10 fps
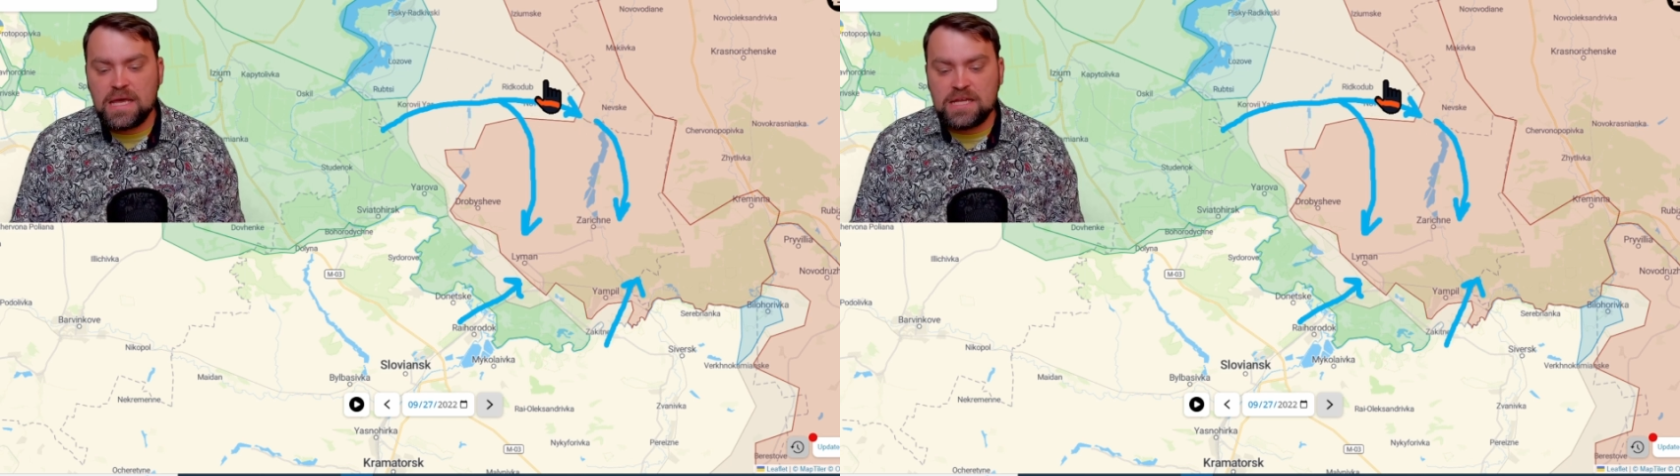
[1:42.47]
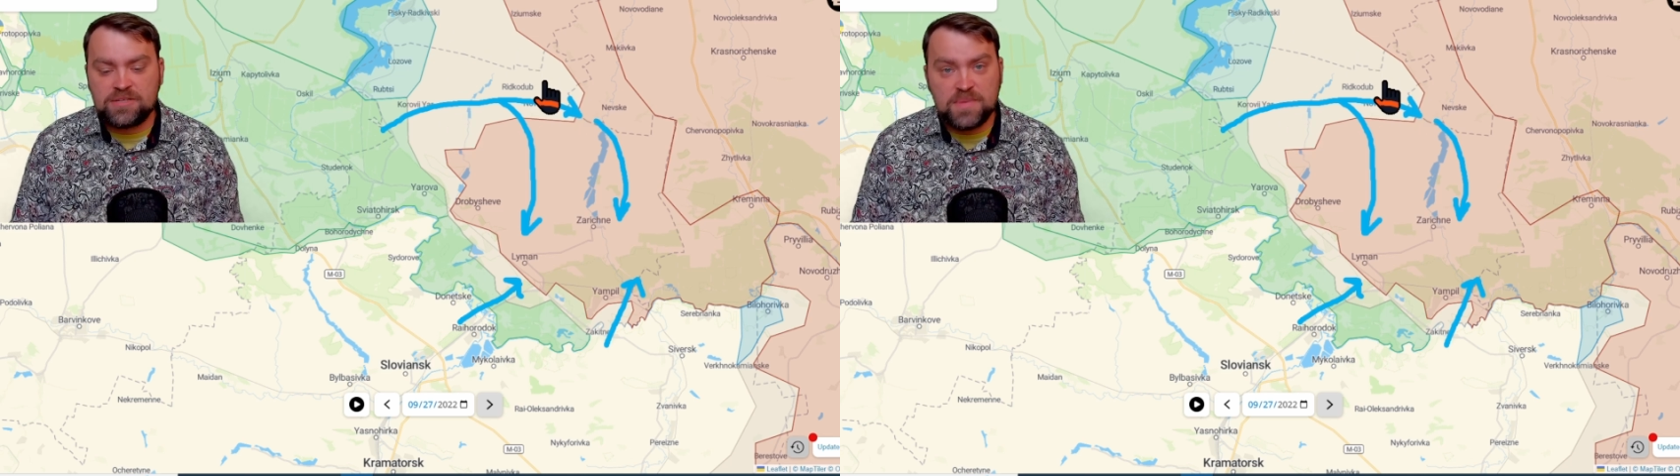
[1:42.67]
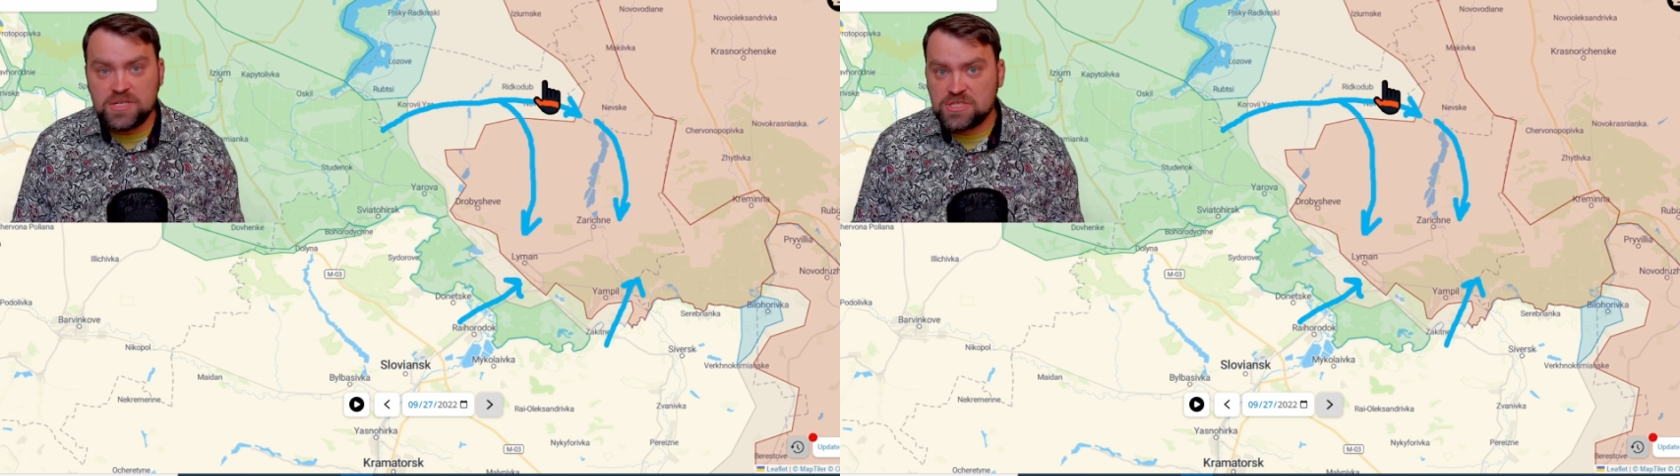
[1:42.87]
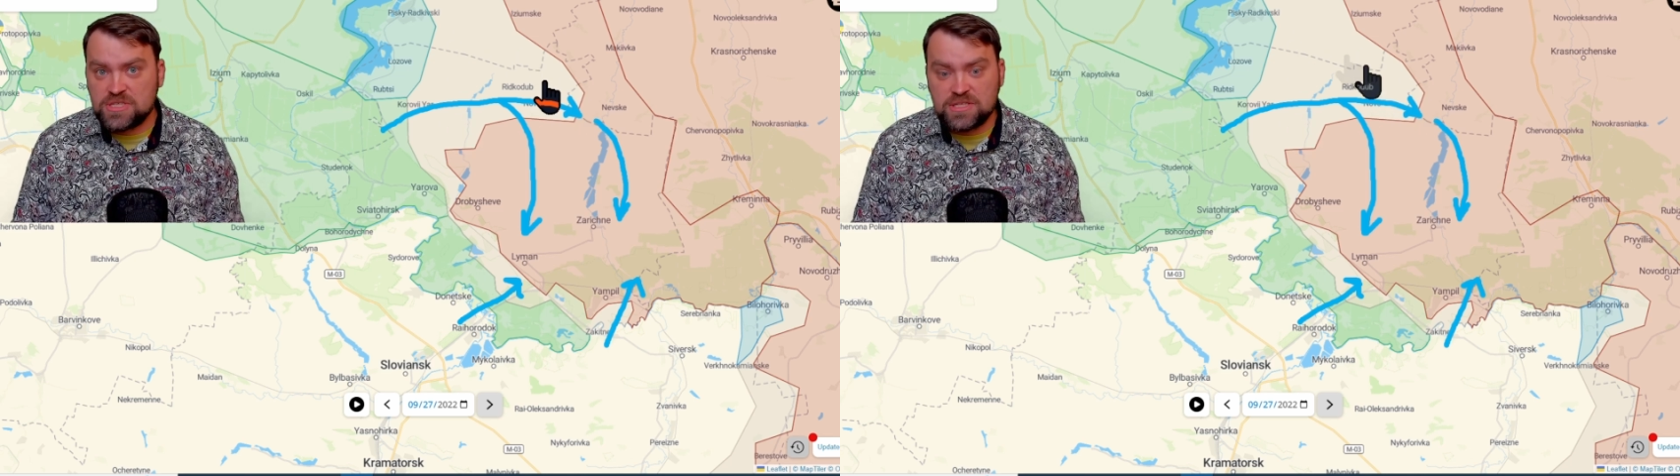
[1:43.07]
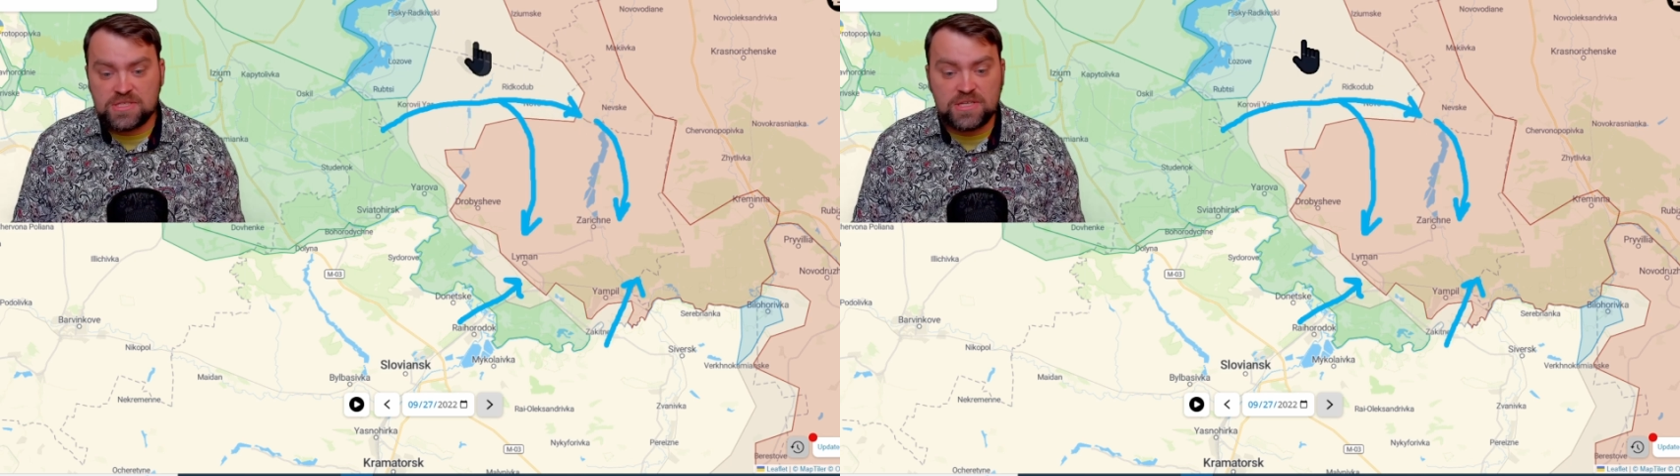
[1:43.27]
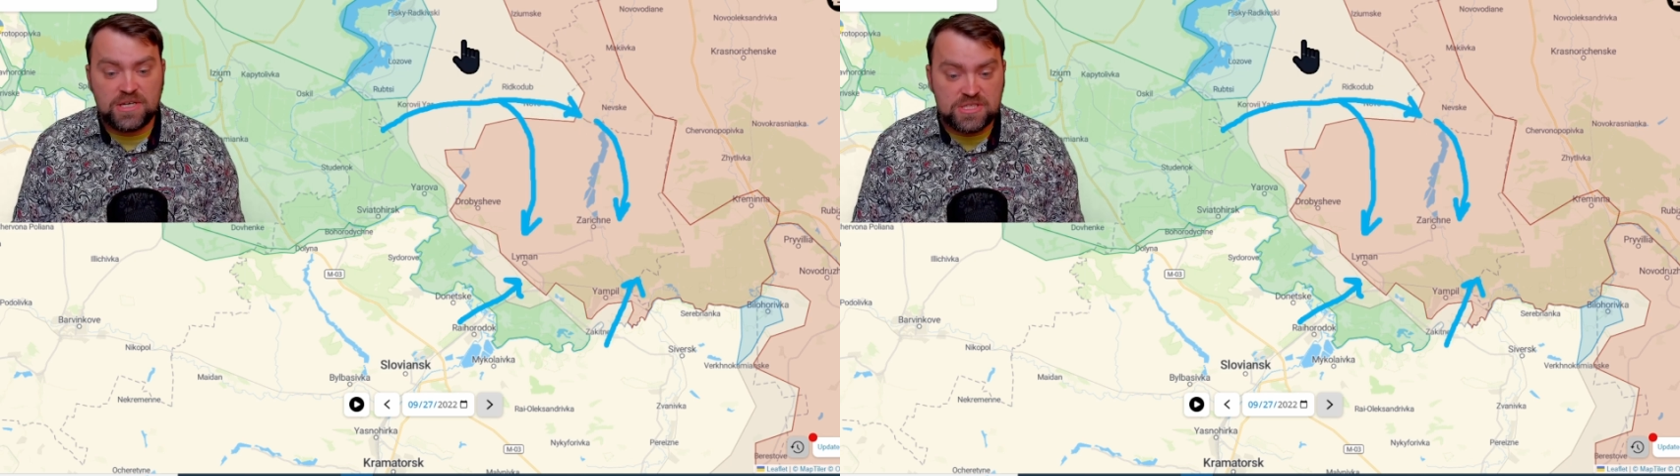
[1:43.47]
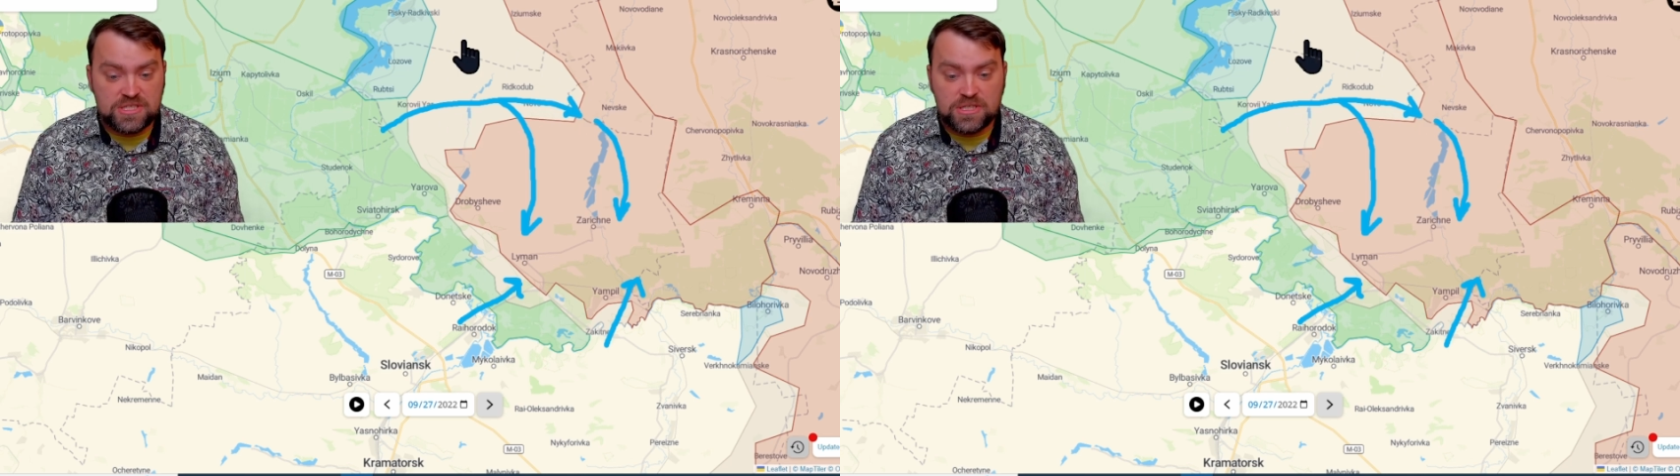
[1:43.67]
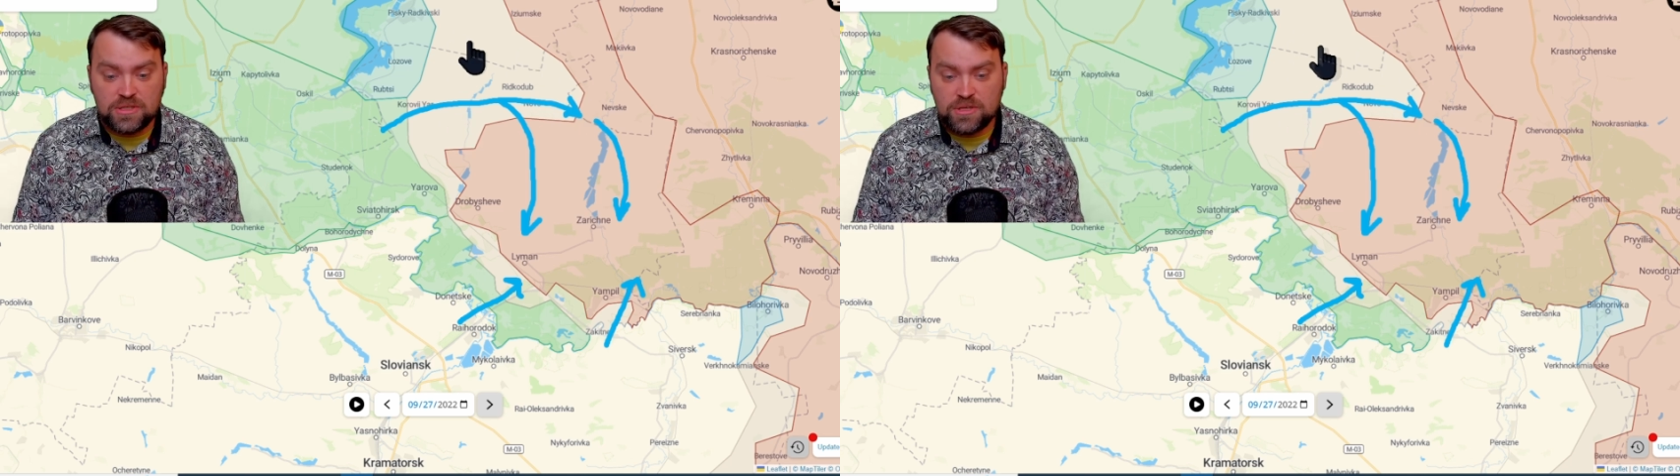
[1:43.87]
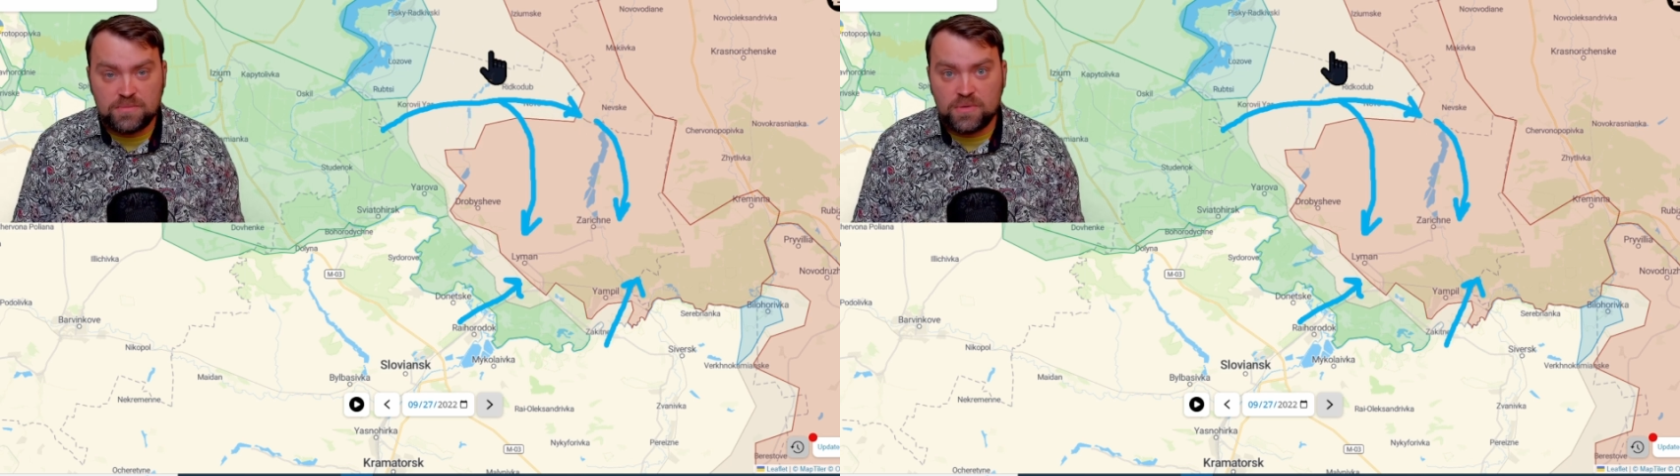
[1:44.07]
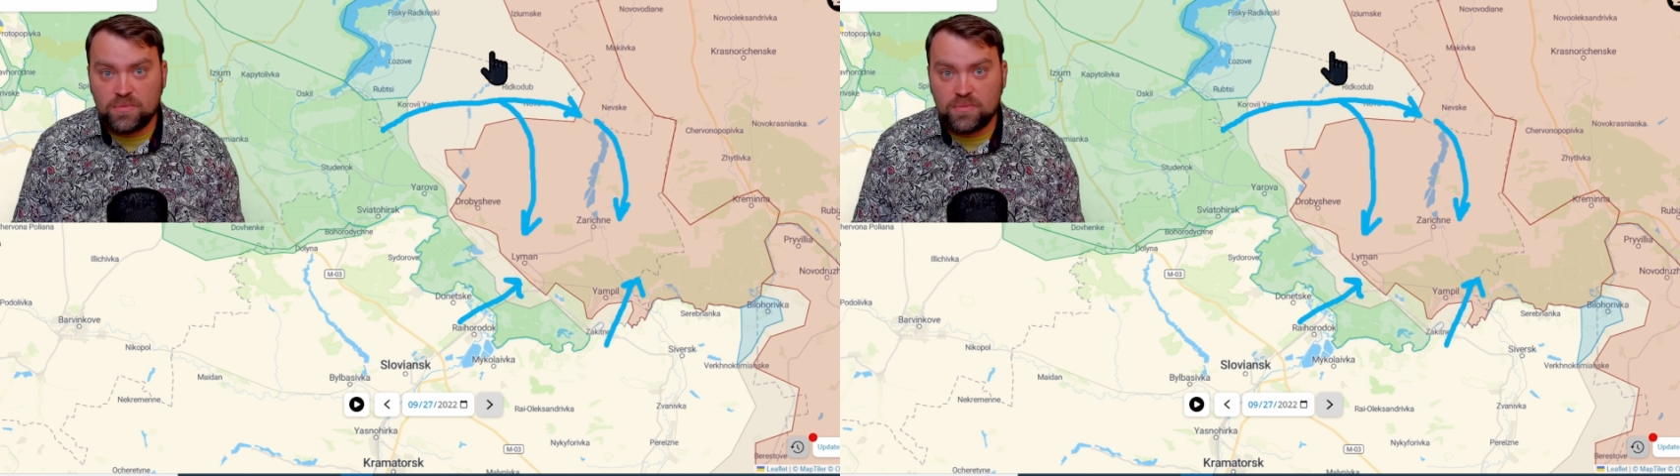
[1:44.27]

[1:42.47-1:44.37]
It means that there still could be